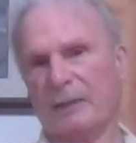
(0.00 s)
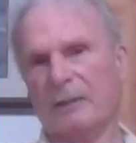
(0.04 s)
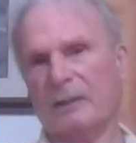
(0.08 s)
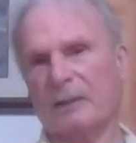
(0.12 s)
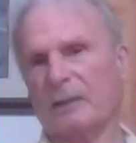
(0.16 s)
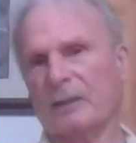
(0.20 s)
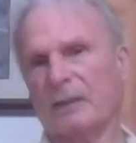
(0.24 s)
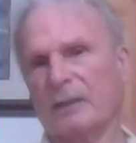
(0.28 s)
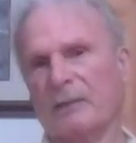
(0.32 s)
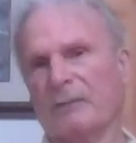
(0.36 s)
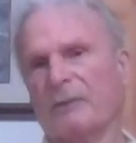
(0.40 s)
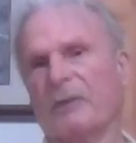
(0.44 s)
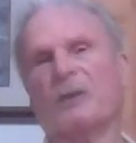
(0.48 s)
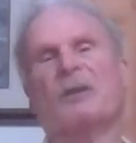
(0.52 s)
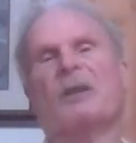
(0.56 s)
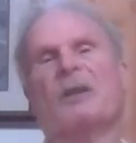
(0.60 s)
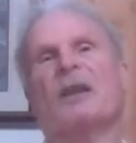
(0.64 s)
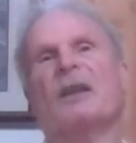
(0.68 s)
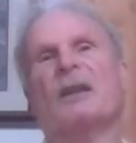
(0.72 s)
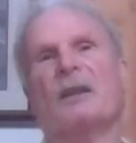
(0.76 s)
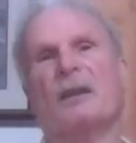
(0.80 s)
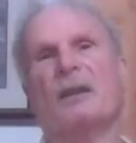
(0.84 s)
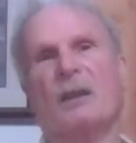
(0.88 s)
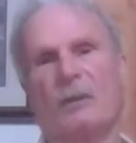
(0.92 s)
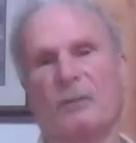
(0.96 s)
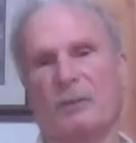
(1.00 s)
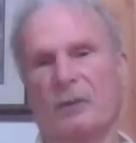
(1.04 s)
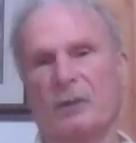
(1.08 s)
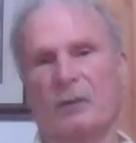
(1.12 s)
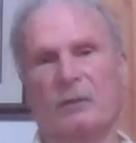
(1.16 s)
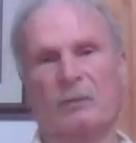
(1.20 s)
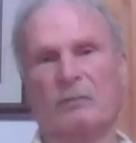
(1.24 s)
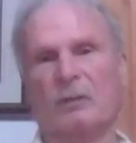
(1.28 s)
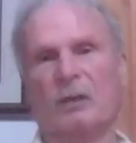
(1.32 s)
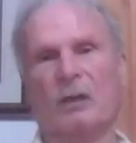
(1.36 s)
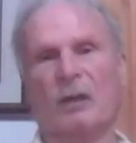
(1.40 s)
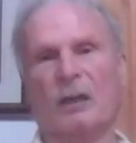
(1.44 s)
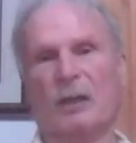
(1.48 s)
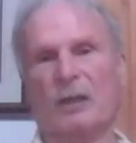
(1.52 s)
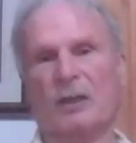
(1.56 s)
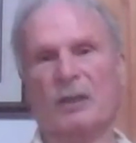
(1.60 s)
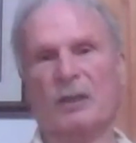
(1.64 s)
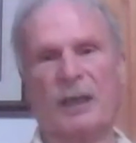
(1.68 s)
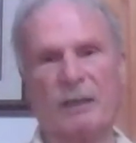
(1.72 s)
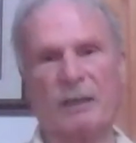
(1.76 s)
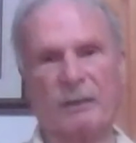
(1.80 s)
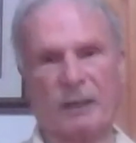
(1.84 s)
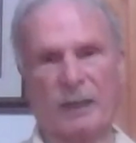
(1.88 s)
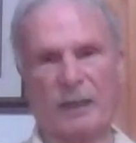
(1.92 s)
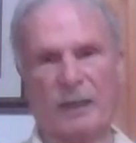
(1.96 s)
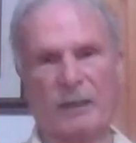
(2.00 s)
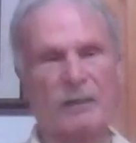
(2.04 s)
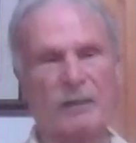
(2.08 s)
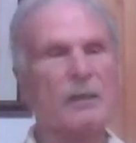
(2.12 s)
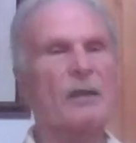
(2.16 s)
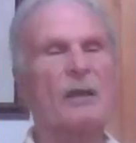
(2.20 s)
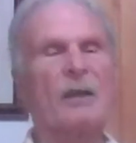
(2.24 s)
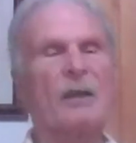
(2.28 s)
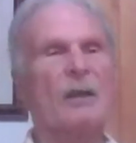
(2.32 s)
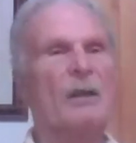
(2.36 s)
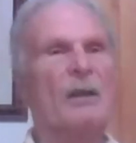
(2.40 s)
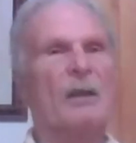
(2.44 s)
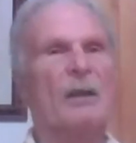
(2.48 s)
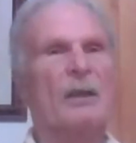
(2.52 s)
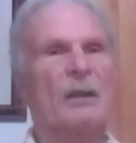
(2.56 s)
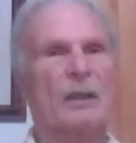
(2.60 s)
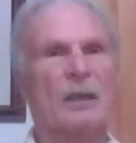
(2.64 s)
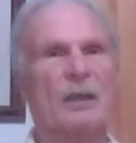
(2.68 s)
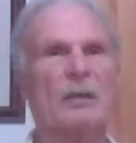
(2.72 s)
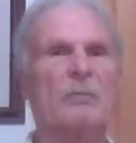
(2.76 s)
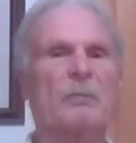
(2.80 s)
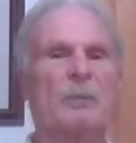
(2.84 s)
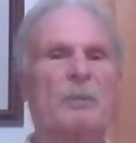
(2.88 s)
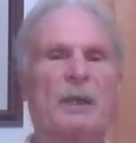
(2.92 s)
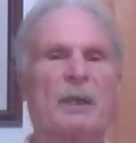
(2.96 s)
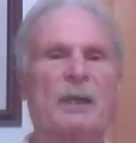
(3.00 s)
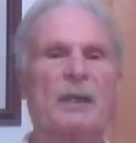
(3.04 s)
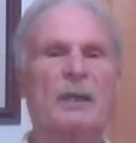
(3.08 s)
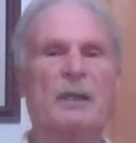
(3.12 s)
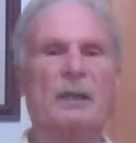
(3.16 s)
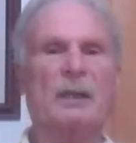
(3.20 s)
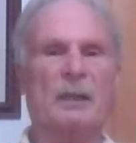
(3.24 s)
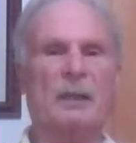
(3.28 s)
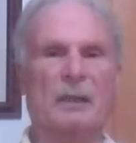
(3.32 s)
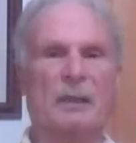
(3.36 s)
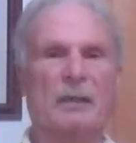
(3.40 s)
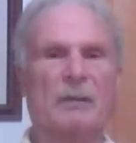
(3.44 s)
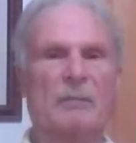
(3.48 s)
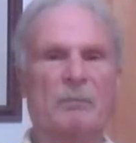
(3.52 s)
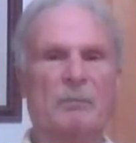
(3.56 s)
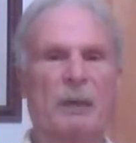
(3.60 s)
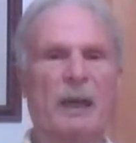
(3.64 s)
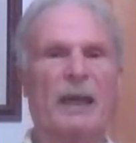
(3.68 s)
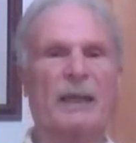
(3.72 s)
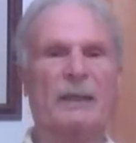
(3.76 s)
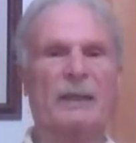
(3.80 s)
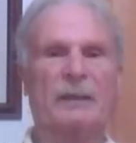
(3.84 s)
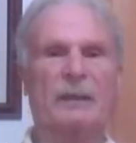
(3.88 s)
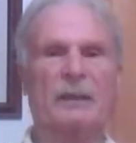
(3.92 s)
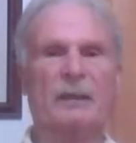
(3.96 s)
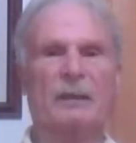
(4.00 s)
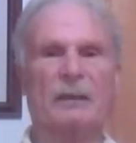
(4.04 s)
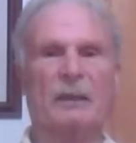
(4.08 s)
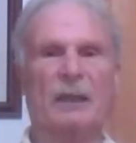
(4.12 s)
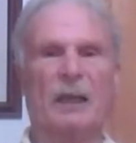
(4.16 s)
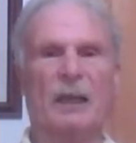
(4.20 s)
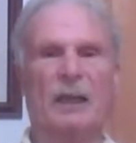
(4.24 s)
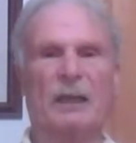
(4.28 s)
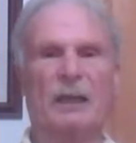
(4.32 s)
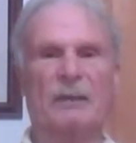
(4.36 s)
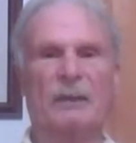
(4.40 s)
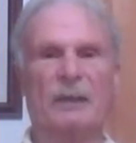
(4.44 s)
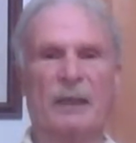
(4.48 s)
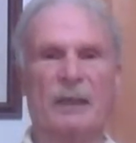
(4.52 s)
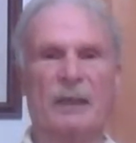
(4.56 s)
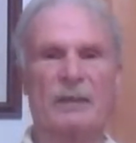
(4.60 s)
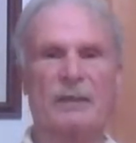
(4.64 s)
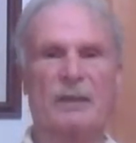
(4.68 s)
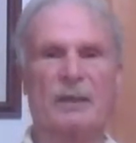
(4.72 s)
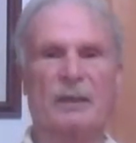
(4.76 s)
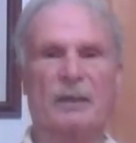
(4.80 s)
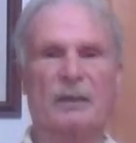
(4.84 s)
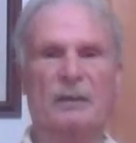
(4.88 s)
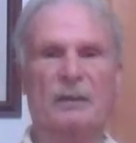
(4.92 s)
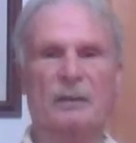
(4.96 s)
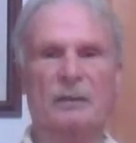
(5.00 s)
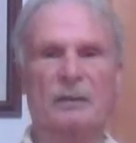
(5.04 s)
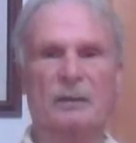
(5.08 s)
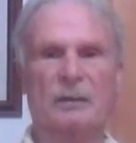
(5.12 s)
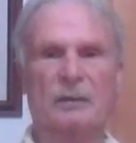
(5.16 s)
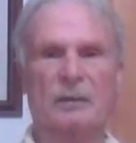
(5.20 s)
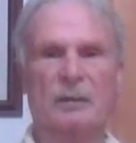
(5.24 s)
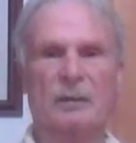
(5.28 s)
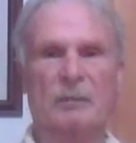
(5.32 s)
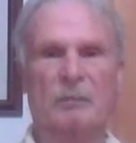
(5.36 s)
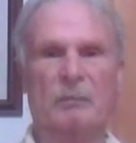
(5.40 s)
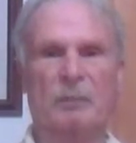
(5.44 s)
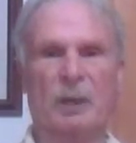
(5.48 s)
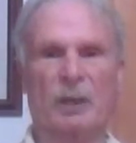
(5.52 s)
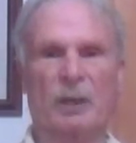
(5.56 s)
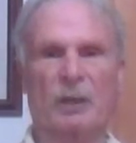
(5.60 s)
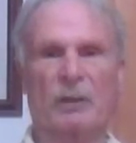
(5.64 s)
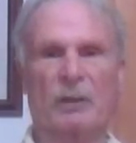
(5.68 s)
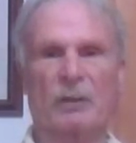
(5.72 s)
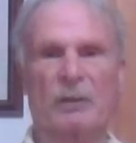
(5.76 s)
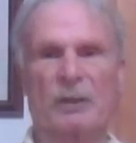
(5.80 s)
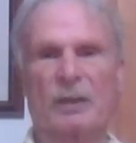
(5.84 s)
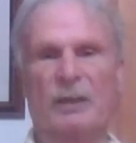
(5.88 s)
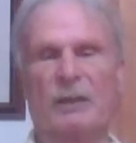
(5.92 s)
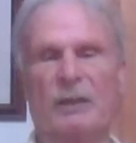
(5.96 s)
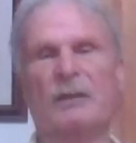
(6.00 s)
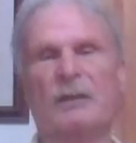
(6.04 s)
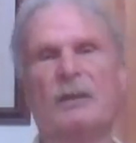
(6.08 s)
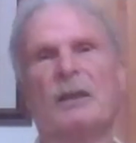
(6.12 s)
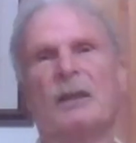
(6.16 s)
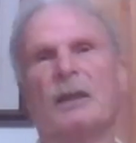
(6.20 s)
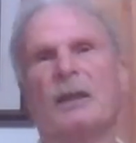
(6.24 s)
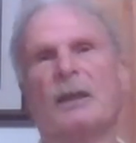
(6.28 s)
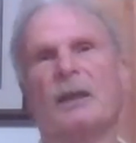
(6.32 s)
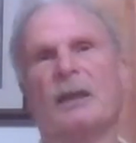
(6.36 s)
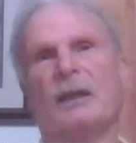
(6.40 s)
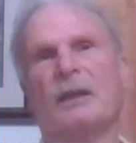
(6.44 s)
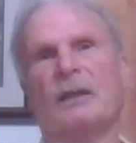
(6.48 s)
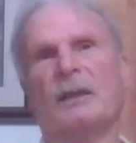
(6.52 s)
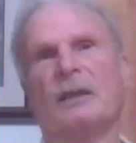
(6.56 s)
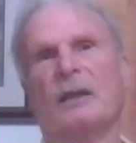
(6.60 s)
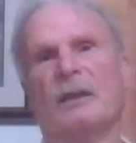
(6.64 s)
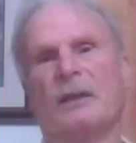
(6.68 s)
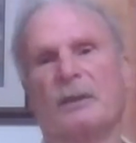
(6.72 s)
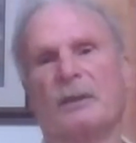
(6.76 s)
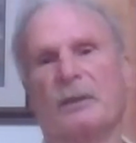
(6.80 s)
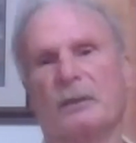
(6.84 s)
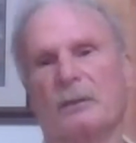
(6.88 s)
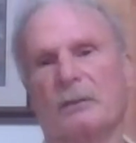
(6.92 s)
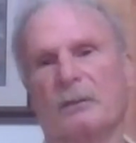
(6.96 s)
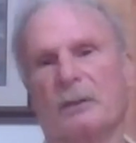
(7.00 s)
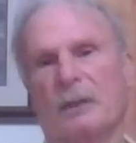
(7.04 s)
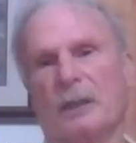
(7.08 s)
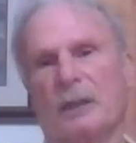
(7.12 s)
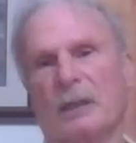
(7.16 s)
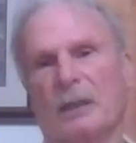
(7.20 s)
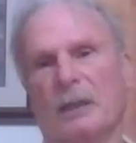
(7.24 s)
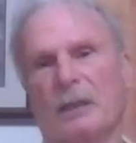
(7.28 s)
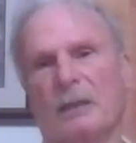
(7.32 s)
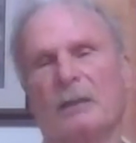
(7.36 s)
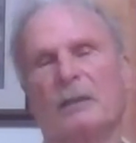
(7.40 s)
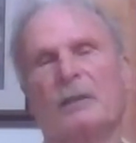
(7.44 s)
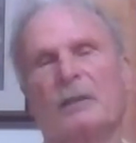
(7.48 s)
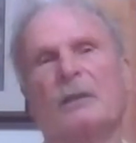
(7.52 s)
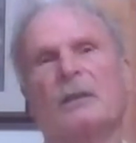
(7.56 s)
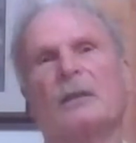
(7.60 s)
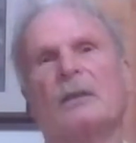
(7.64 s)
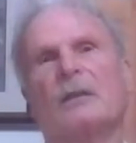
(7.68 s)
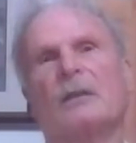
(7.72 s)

then, and if you did it over large areas, you'd be impacting a lot of nesting birds and other